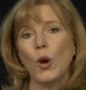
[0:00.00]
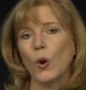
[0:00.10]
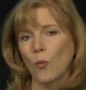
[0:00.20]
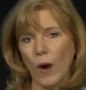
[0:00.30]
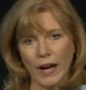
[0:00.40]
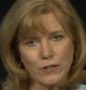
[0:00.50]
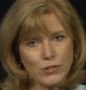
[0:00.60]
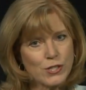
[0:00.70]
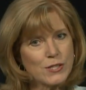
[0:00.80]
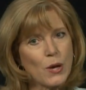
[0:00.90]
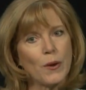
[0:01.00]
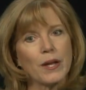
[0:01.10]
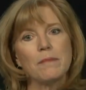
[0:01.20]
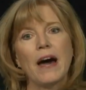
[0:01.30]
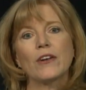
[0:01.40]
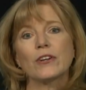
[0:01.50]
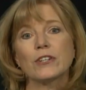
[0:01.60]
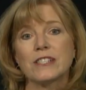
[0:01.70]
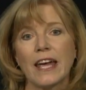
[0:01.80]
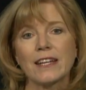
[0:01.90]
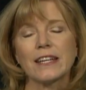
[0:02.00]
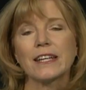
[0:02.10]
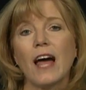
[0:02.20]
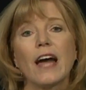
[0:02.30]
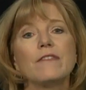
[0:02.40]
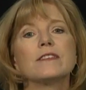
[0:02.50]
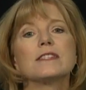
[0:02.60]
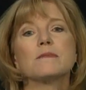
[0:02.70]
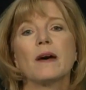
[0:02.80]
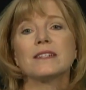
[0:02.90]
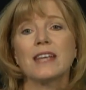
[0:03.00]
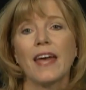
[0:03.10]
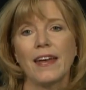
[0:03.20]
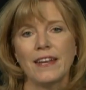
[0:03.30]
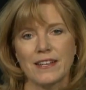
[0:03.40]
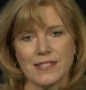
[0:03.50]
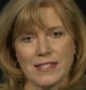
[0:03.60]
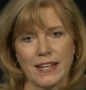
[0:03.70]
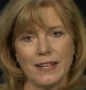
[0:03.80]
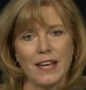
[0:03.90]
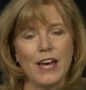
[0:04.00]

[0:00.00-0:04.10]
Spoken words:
while she's going about her daily life spontaneously.